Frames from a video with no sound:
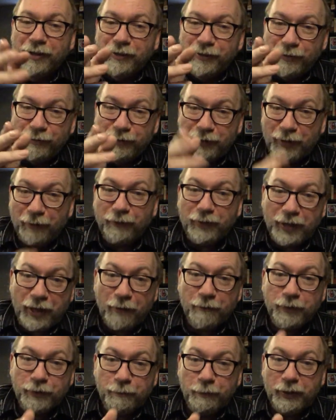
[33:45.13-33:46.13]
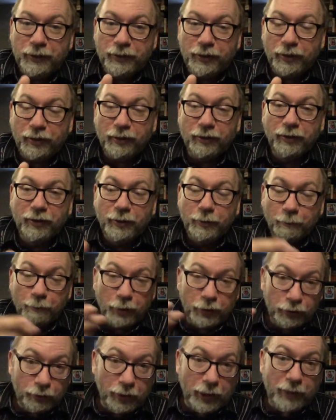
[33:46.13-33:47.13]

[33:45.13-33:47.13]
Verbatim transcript: you definitely have a speed there, but you